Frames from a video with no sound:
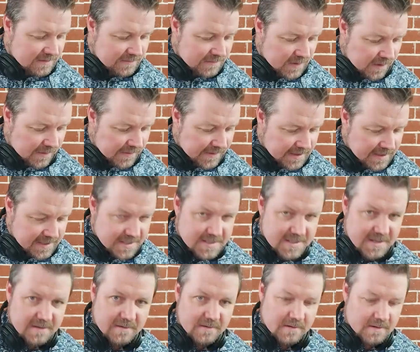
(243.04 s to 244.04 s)
you've got
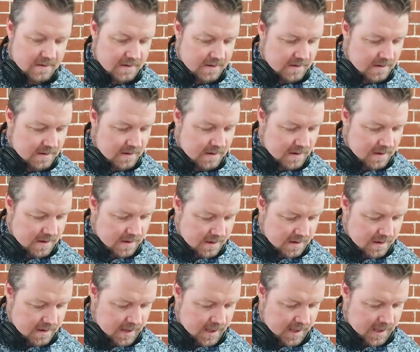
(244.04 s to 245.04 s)
these,
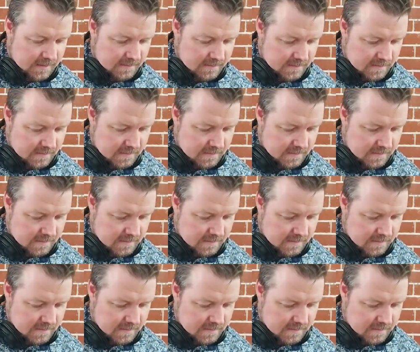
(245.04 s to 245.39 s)
and